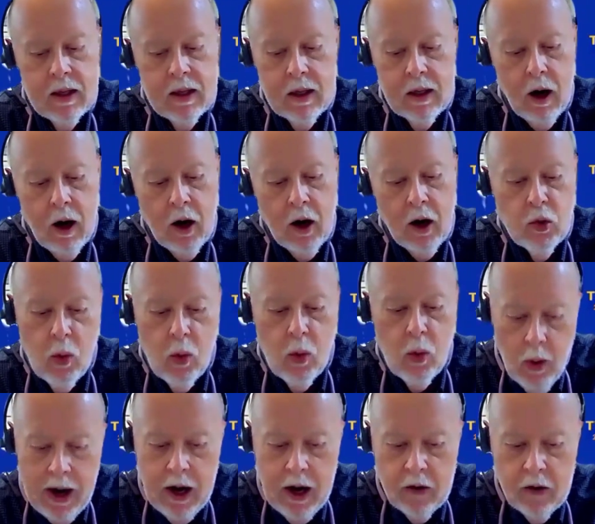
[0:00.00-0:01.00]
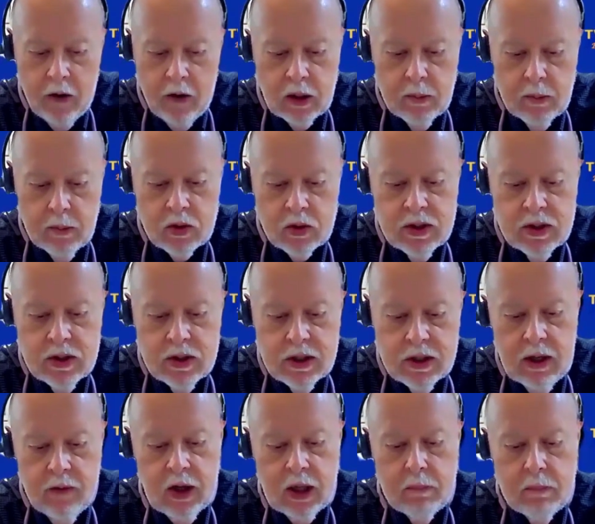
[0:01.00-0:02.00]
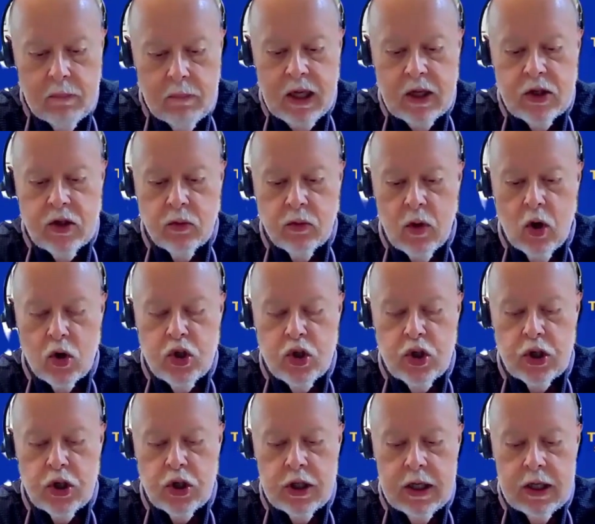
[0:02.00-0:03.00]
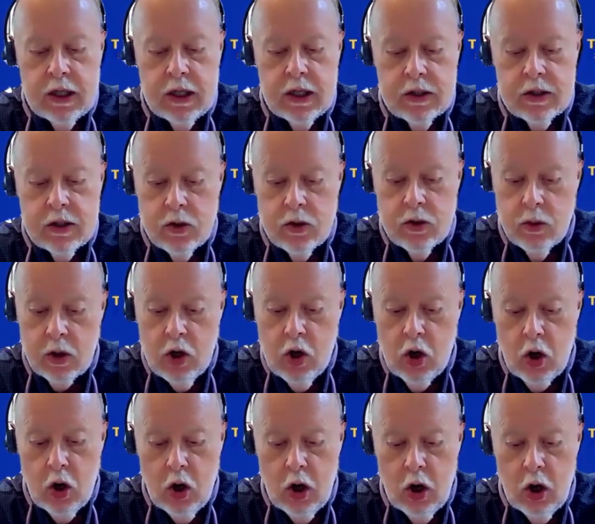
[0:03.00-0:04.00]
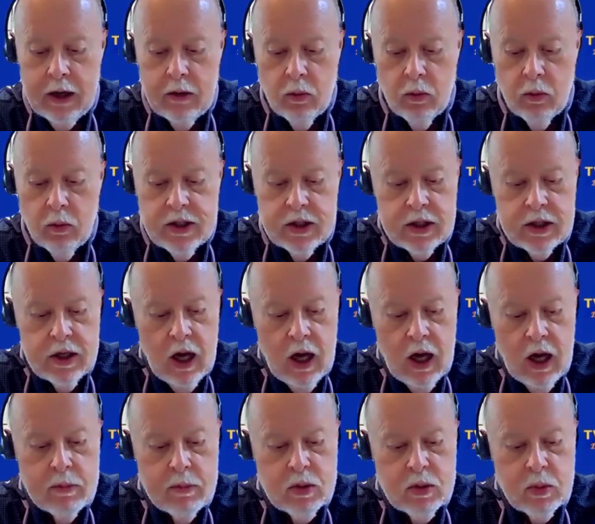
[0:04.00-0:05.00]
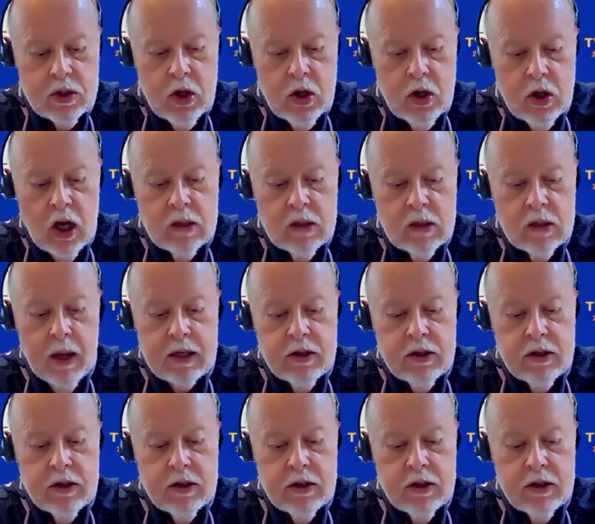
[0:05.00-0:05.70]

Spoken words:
Are you aware that the most significant beach erosion is to occur in recent times was caused by